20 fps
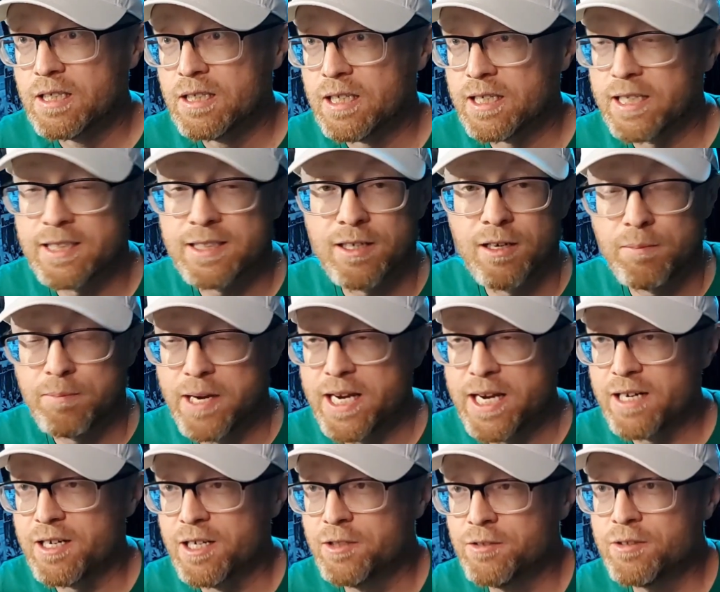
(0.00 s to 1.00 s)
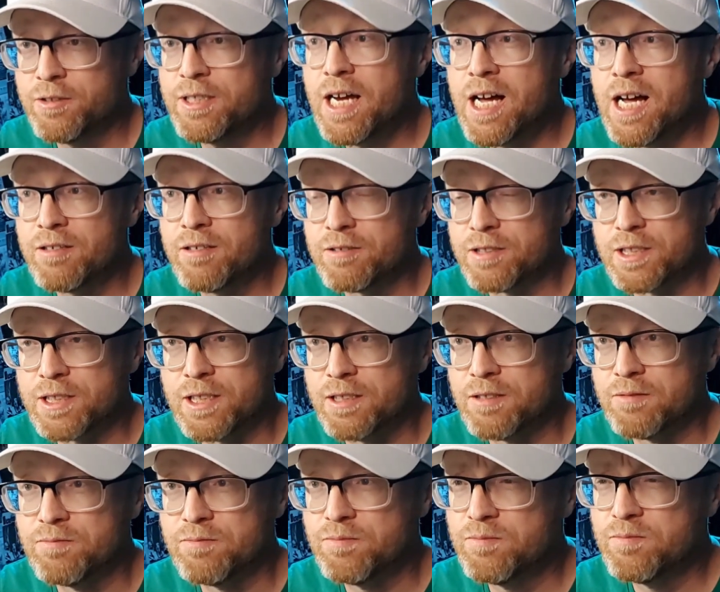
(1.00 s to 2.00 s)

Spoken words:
I guess they all paid $100 to